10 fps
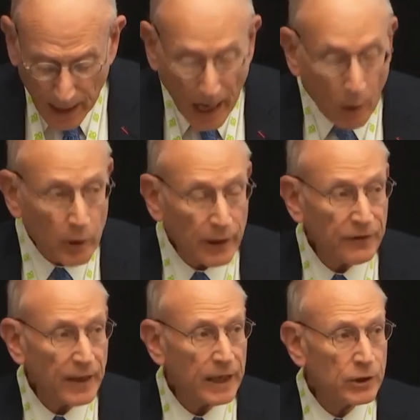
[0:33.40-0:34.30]
I want to
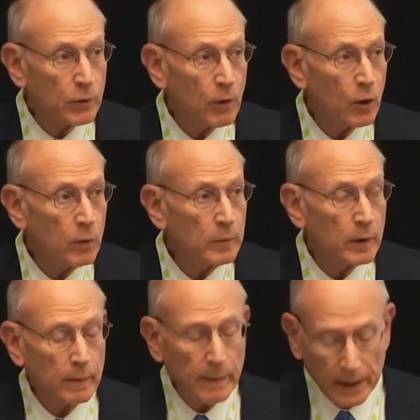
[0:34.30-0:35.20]
thank Jerome
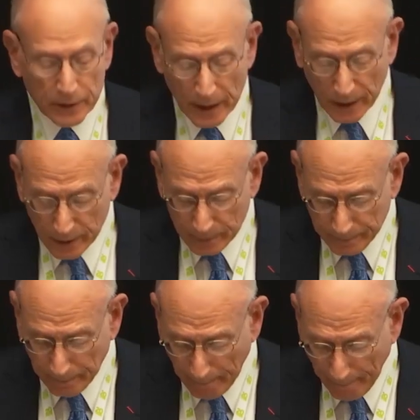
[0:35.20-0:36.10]
Benezek,
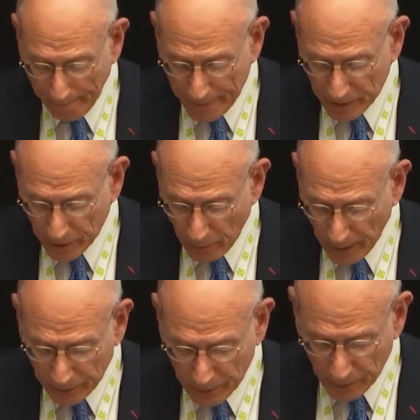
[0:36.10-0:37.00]
the
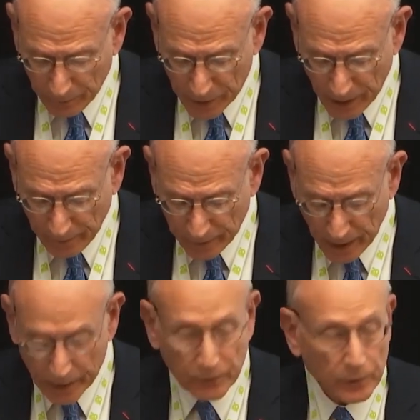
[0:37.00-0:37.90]
director of
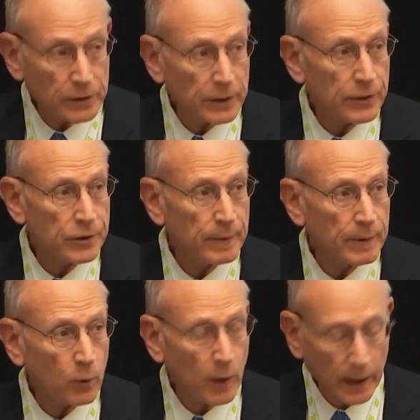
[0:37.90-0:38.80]
CIVS, for his leadership in
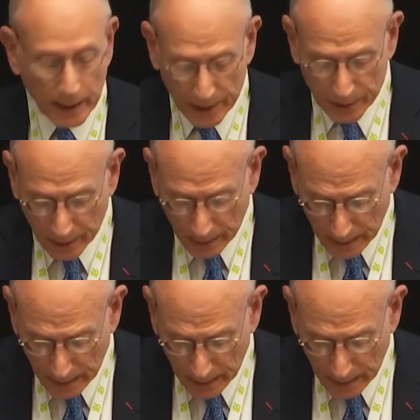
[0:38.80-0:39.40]
organizing